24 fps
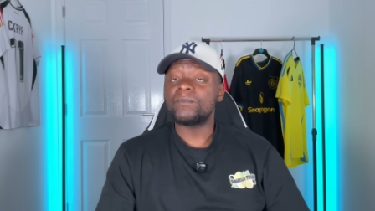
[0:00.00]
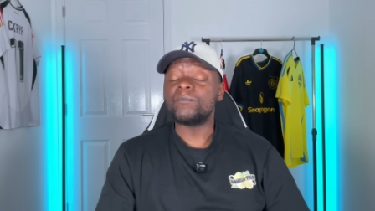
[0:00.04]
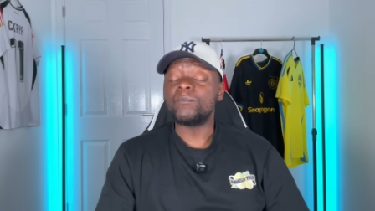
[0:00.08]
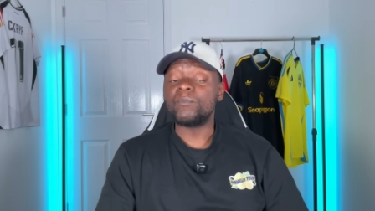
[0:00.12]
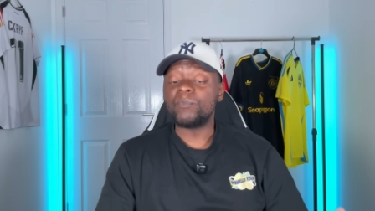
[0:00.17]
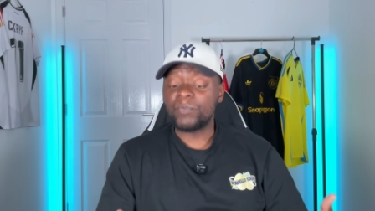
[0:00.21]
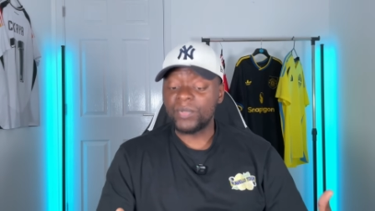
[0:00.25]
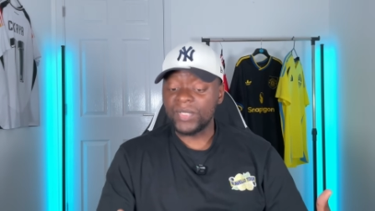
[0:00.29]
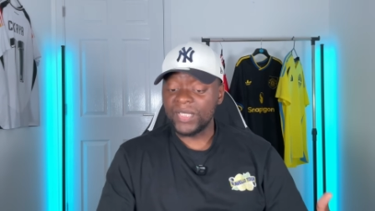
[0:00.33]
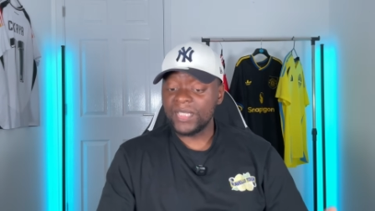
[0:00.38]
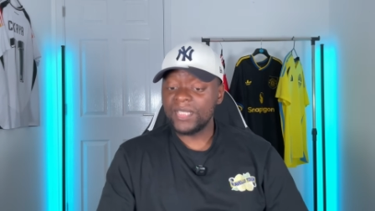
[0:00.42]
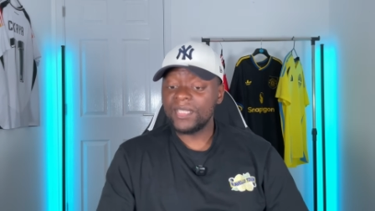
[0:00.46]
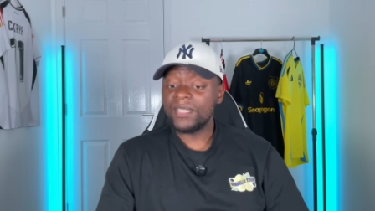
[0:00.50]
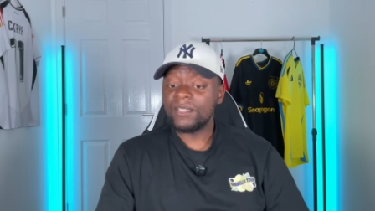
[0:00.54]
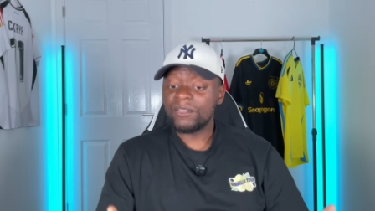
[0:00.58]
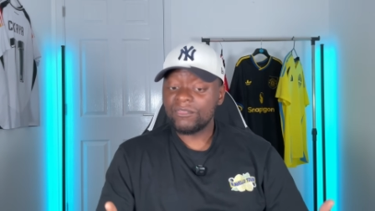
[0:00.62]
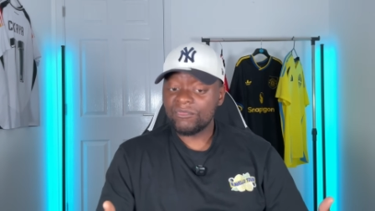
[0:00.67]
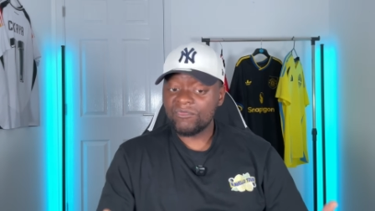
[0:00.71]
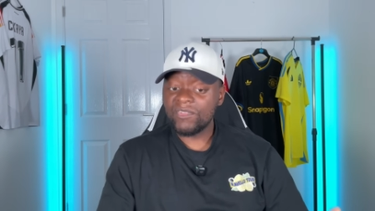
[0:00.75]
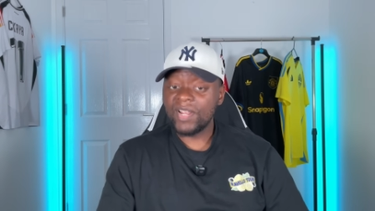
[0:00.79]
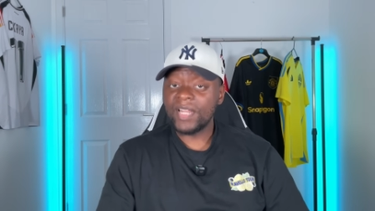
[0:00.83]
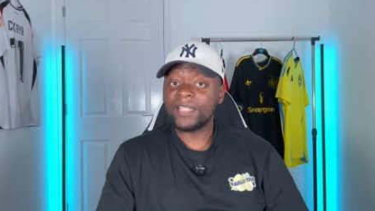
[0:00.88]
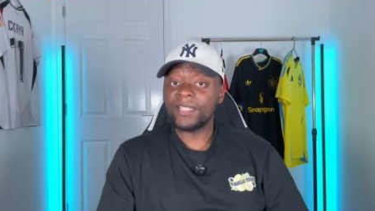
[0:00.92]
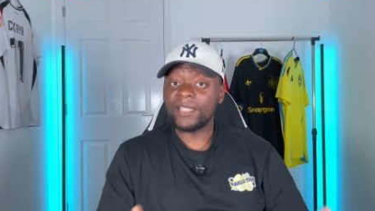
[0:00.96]
Be
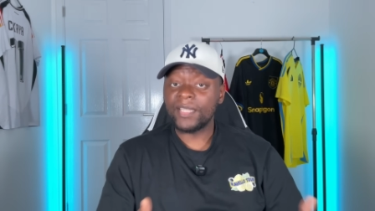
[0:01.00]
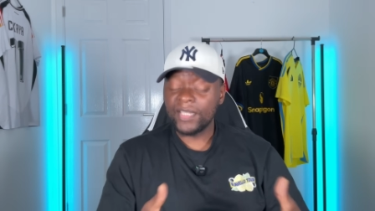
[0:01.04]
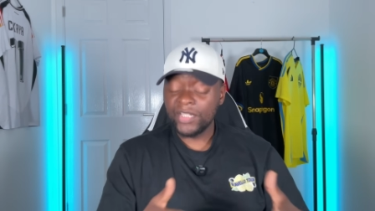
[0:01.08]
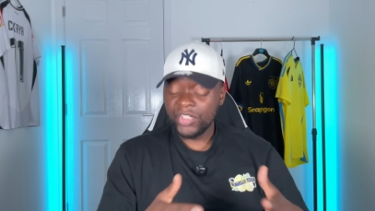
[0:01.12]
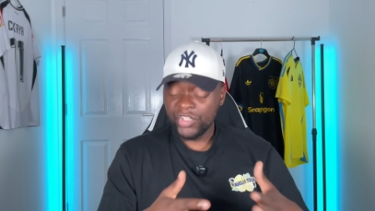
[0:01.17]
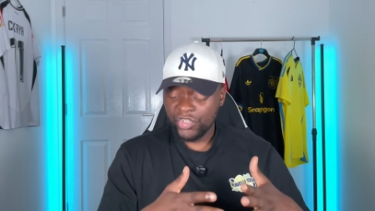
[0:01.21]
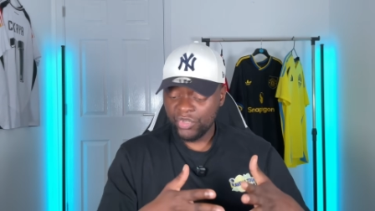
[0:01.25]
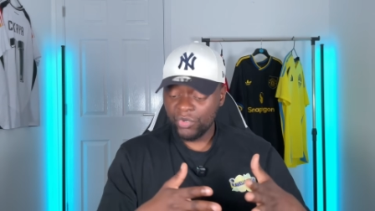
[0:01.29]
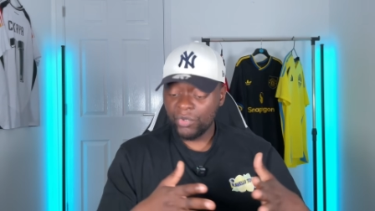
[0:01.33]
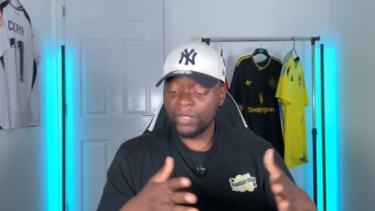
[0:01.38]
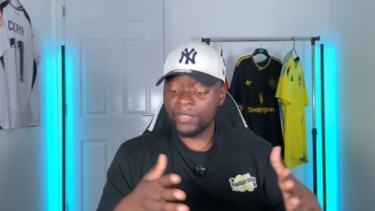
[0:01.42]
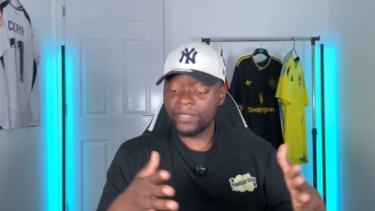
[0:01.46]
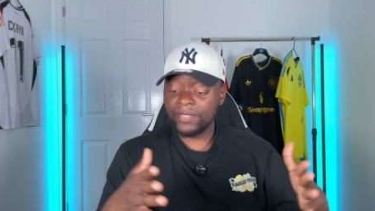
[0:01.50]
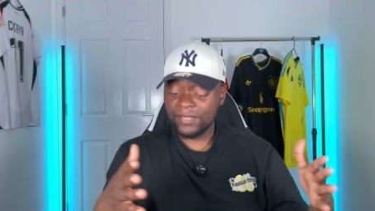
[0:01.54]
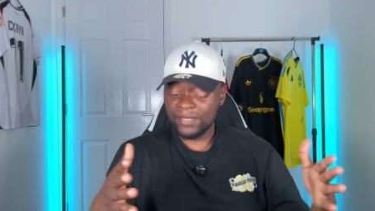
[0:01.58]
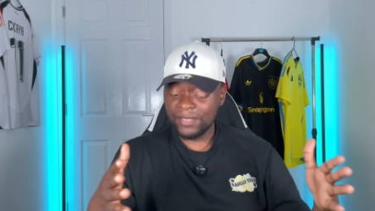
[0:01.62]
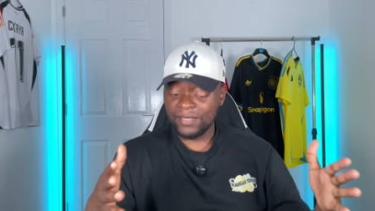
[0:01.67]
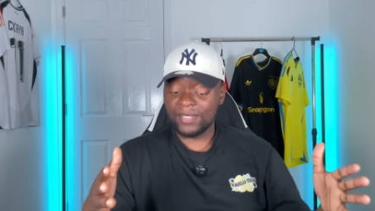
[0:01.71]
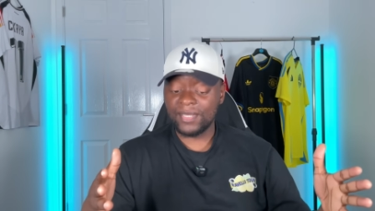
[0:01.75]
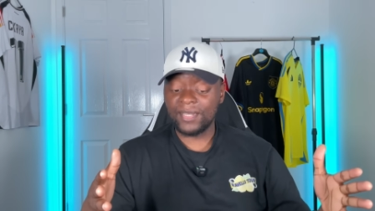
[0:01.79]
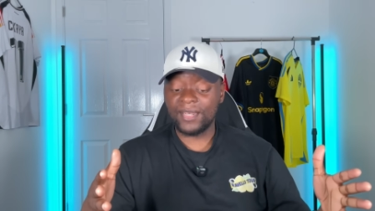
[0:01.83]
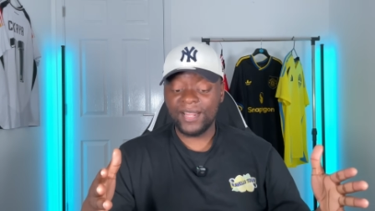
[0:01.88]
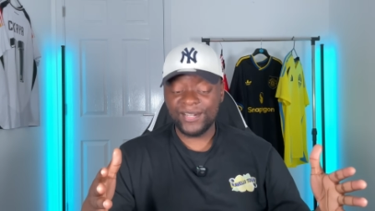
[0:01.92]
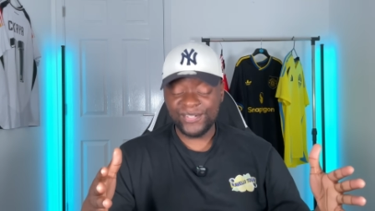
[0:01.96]
ready. Enjoy this
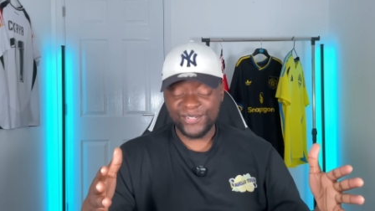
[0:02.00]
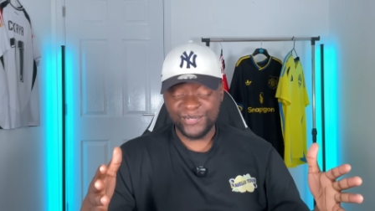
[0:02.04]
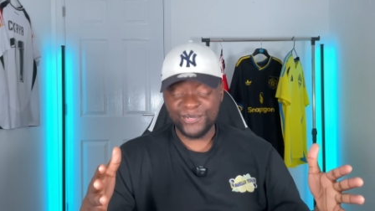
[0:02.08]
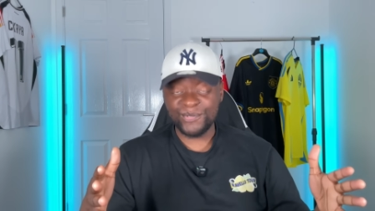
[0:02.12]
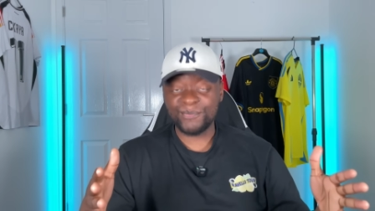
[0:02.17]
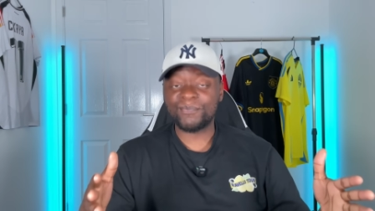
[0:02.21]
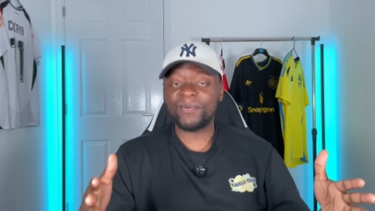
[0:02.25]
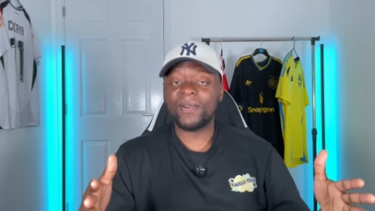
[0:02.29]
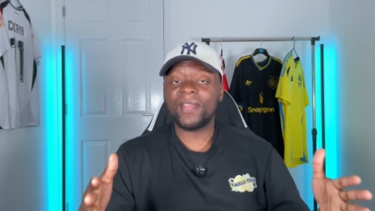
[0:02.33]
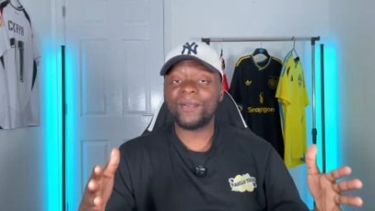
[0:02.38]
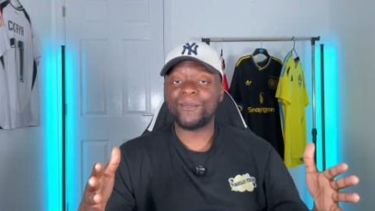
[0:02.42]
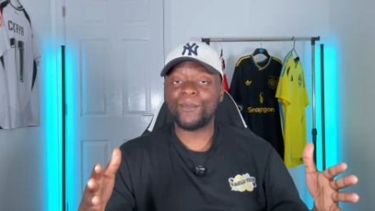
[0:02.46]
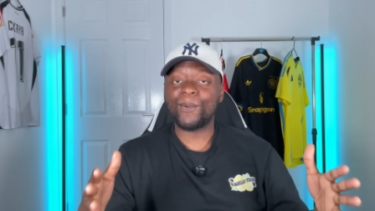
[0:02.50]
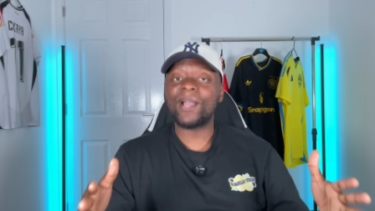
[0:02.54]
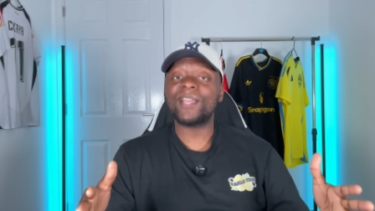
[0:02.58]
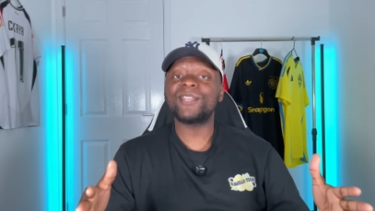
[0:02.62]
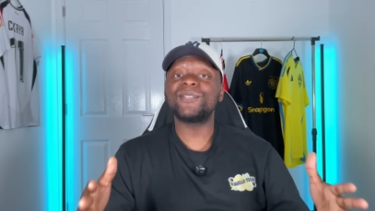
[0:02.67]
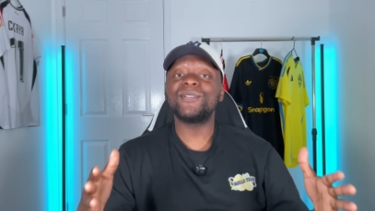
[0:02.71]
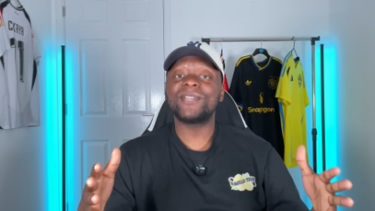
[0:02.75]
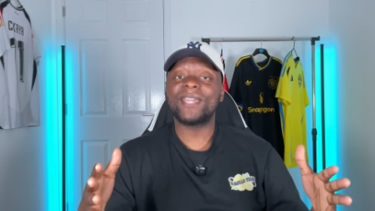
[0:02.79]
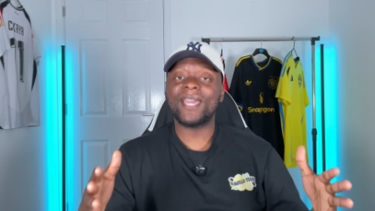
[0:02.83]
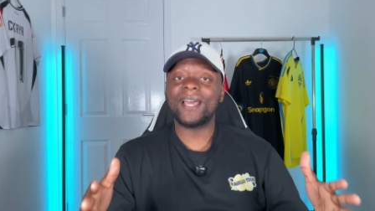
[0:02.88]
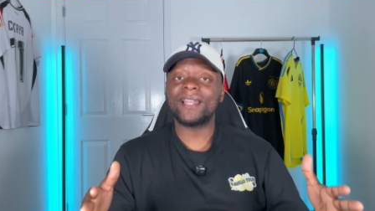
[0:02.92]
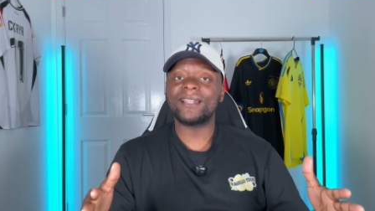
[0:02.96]
international break while you
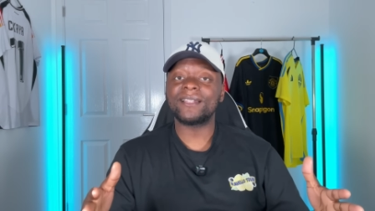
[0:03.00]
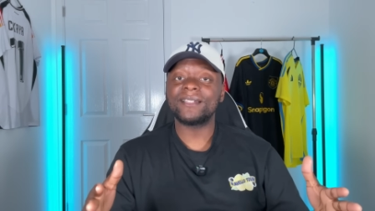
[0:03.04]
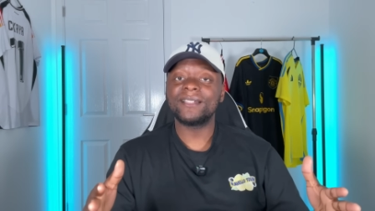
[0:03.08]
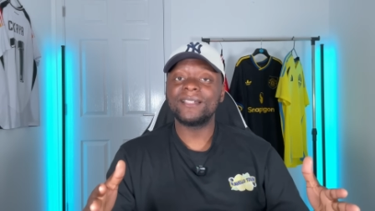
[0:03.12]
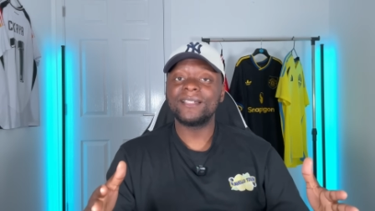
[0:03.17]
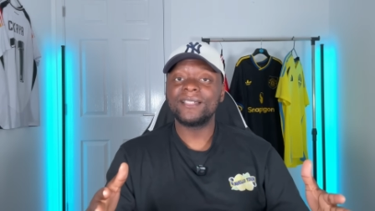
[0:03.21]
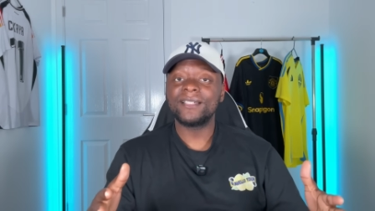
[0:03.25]
can.